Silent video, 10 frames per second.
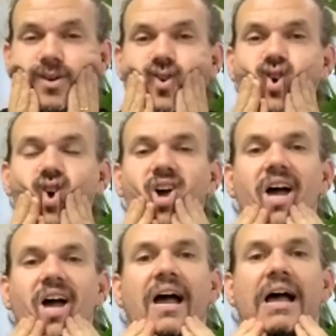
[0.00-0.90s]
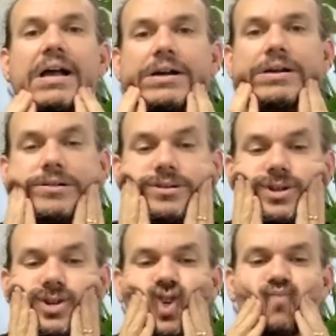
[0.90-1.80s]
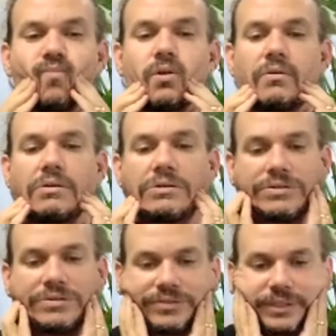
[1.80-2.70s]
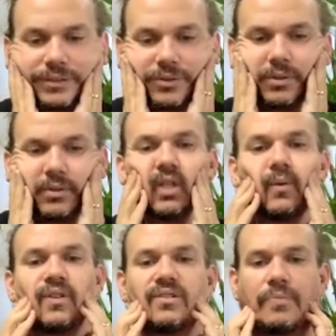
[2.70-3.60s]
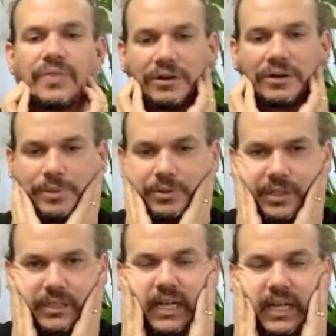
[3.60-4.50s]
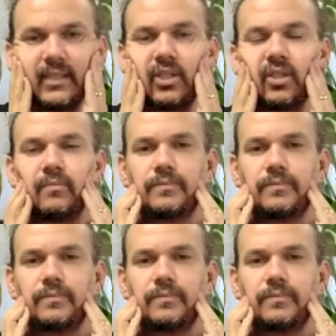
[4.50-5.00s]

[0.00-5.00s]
Kind of moving through here with some therapeutic touch.